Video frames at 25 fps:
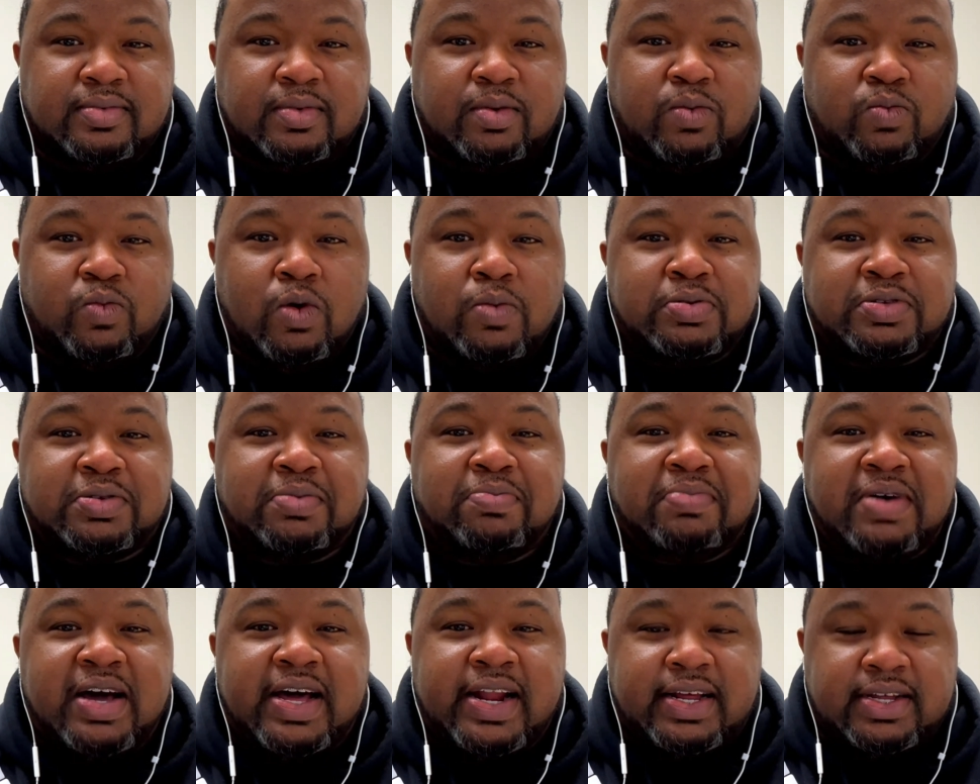Whoop
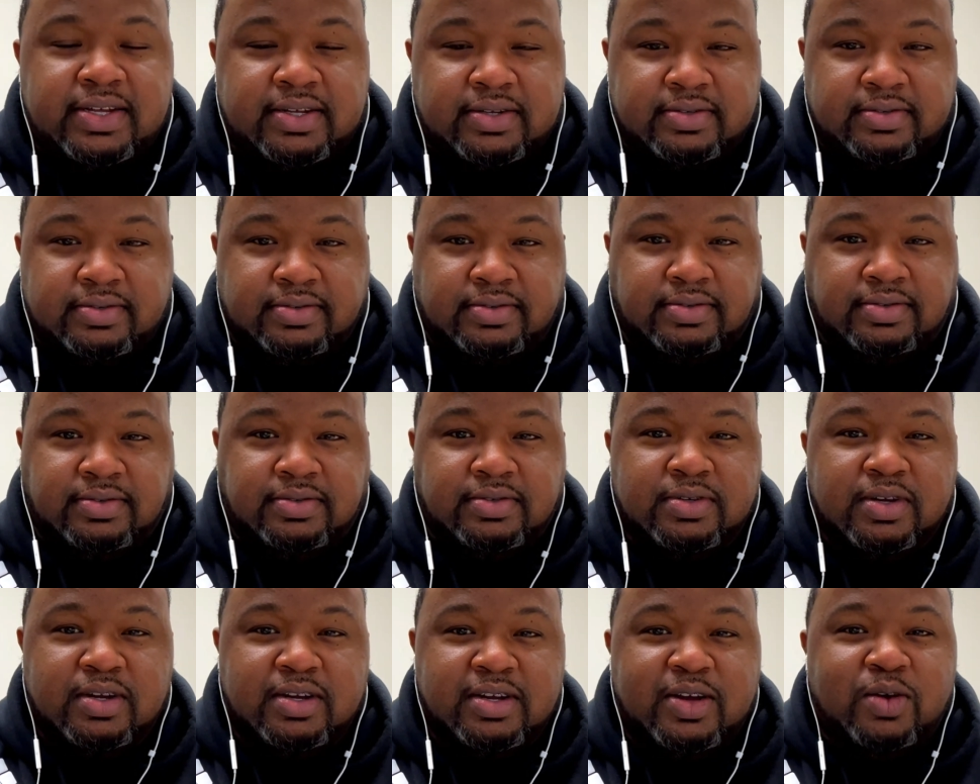somebody. Whoop his ass,
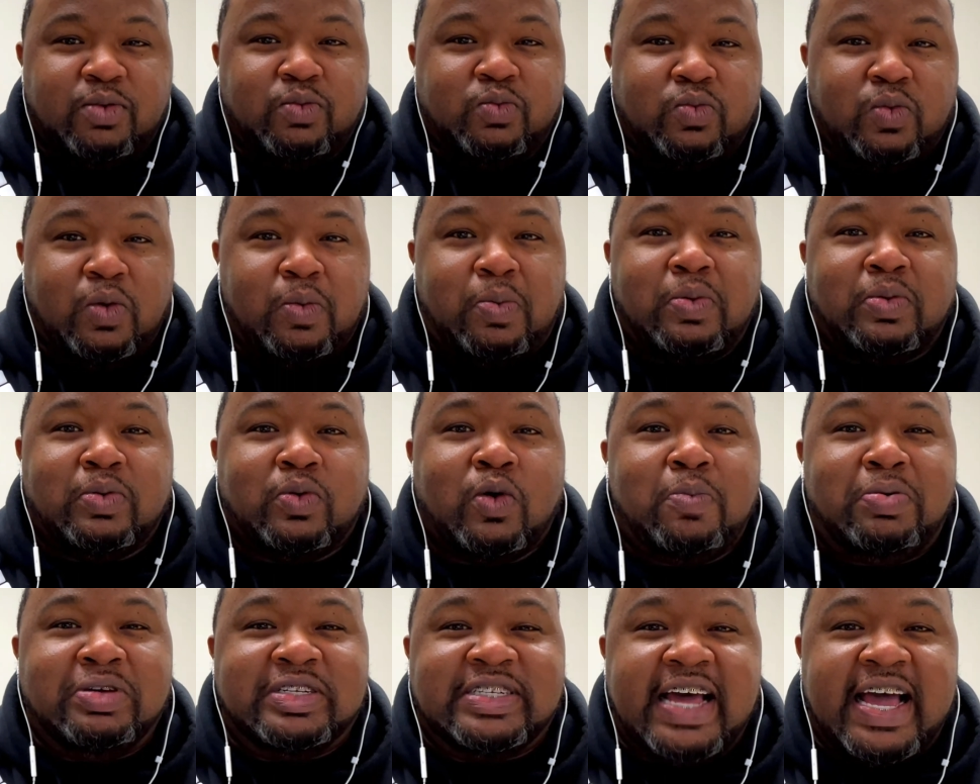cause I'm gonna see a fight up in his ass.